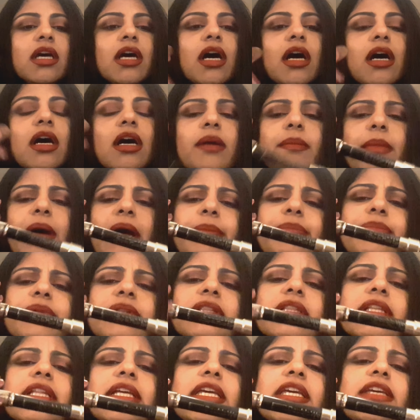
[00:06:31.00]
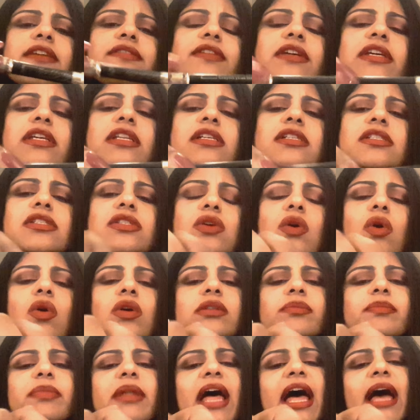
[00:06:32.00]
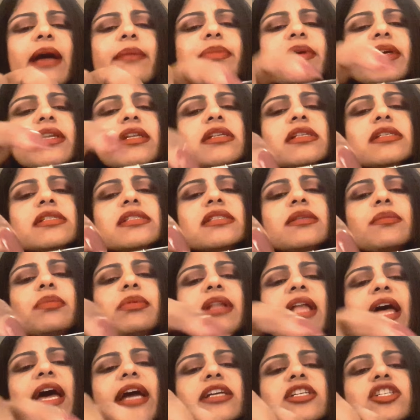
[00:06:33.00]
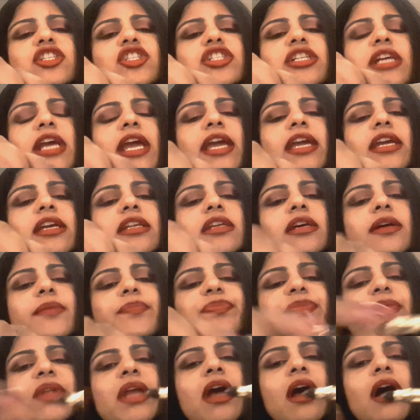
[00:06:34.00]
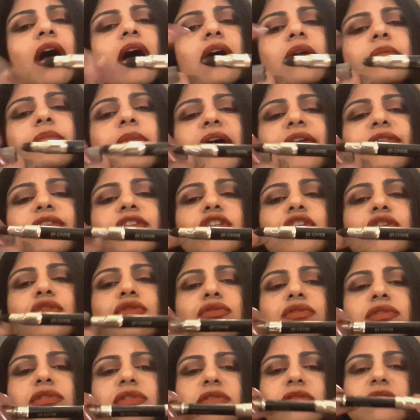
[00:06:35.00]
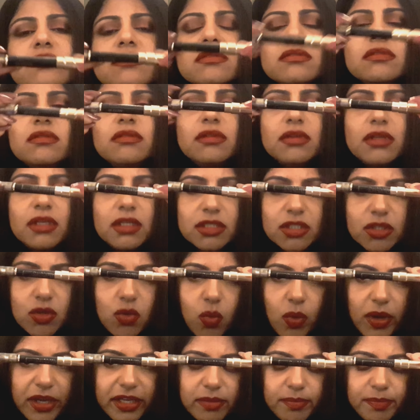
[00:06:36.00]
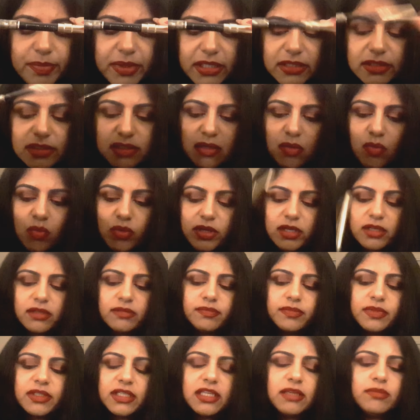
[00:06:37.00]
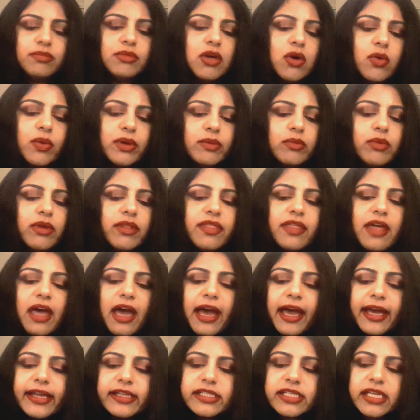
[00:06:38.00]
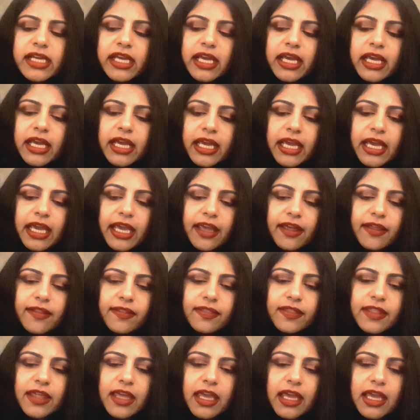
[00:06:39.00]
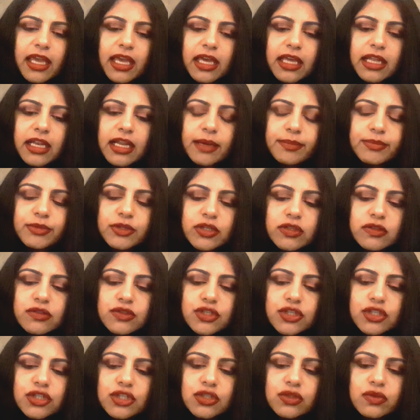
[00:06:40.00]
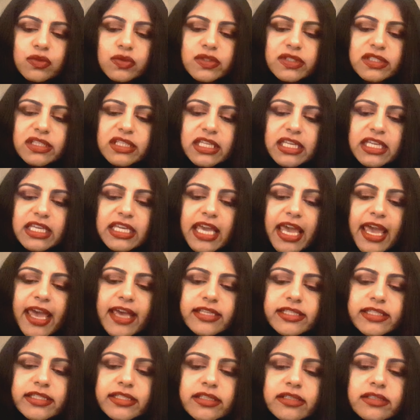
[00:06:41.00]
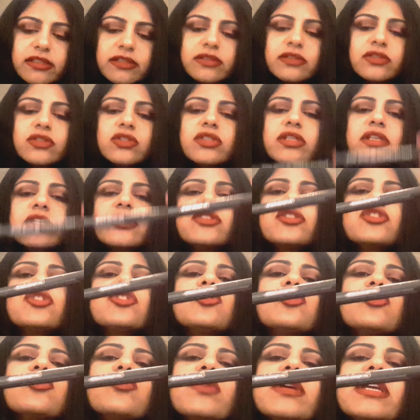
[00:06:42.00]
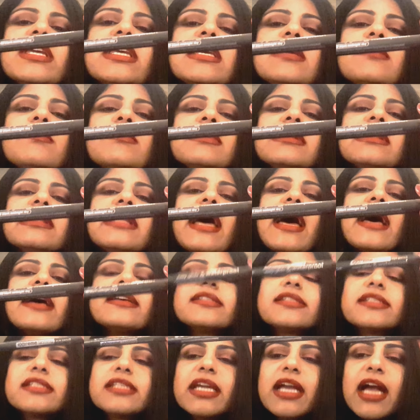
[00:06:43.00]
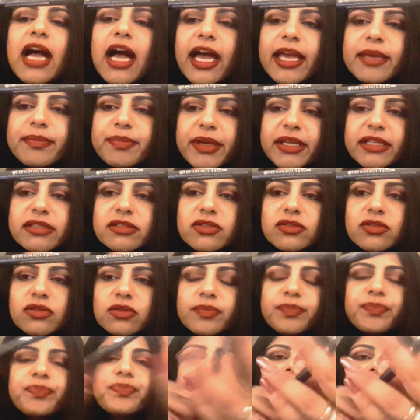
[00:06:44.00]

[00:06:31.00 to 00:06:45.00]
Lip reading: I believe it is called black, but it is the black shade. I've used it quite a bit, so I want to keep going with that. And then I'm going to use the Essence Extreme Lasting Eye Pencil.